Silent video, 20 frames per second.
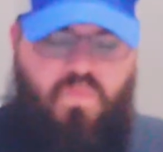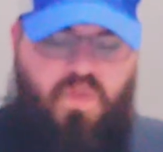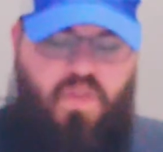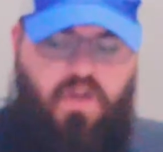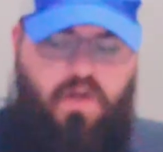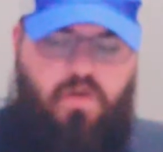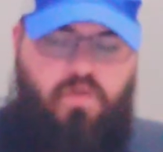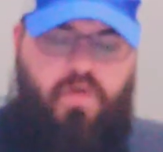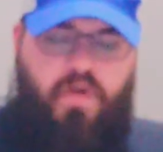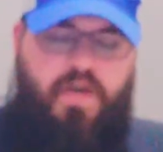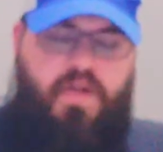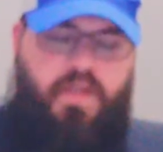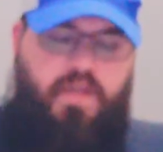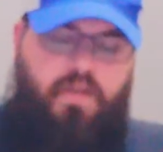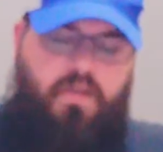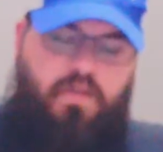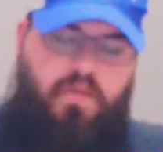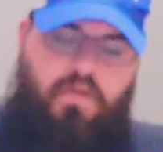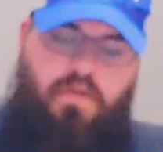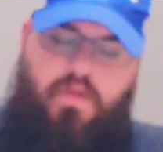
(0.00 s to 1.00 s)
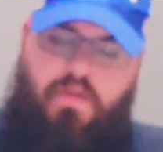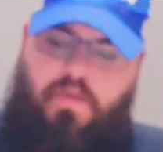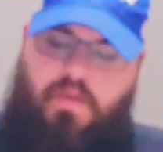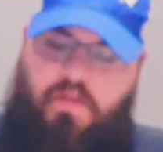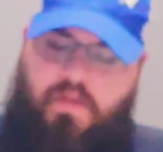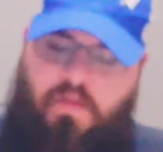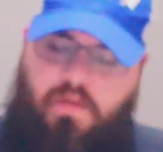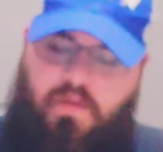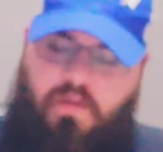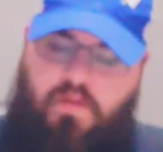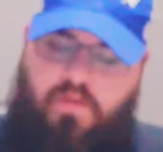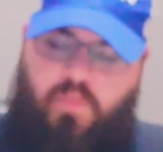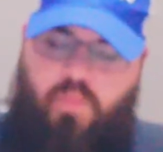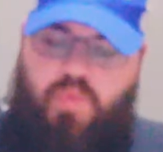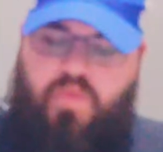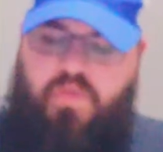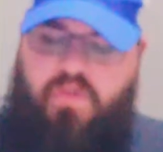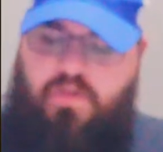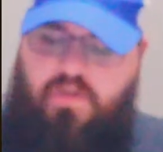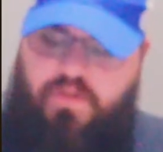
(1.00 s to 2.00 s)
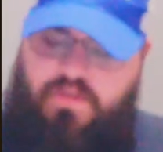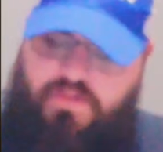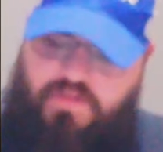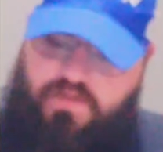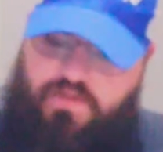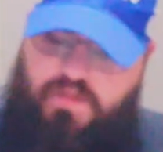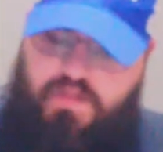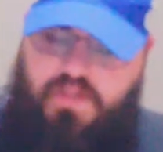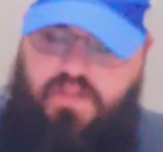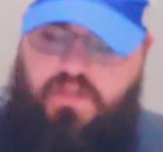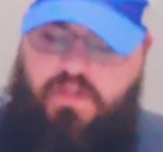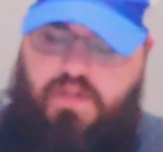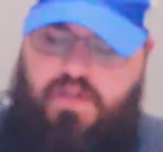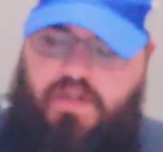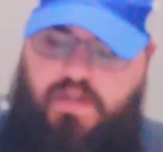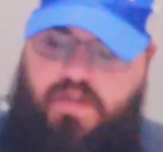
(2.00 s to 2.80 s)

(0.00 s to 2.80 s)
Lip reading: Alrighty, we're moving on to the